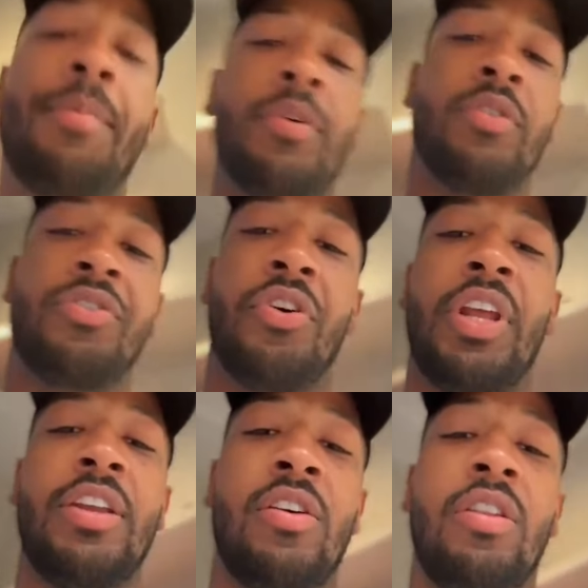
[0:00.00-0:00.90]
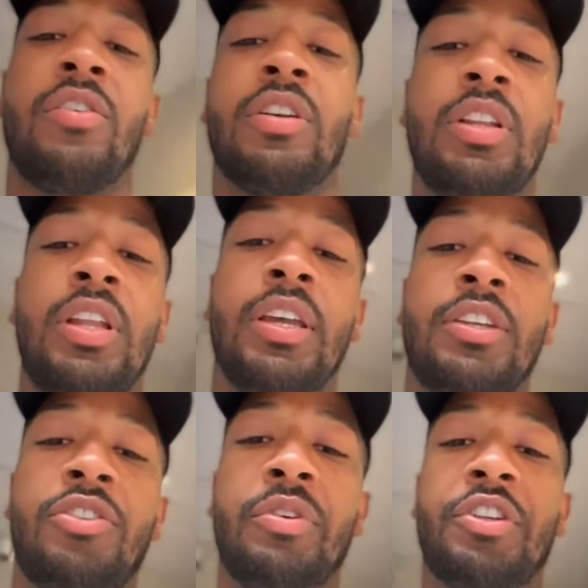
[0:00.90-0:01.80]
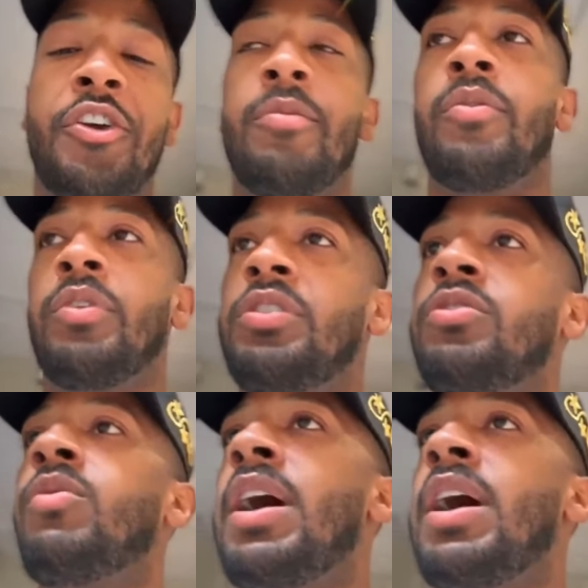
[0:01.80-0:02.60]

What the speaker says: people, so they no longer look at you as human, which